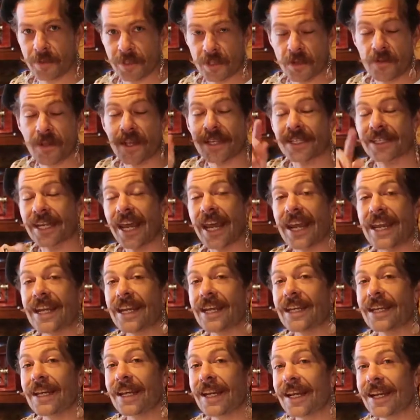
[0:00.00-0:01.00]
So that's
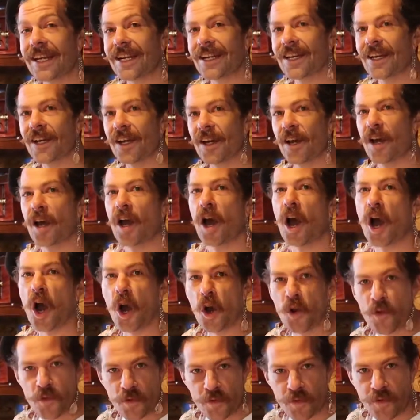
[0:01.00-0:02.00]
K-E-N
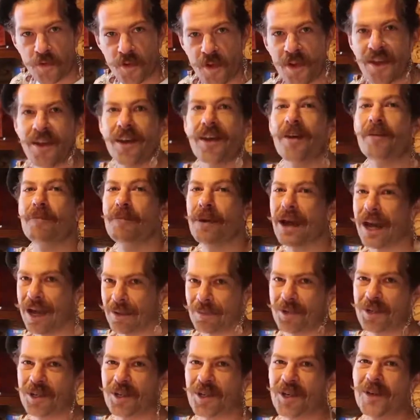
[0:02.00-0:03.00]
Oath
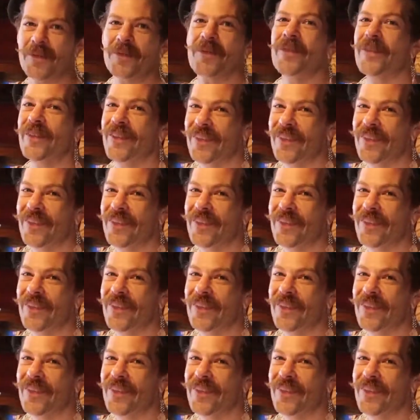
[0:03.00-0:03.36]
Barbershop.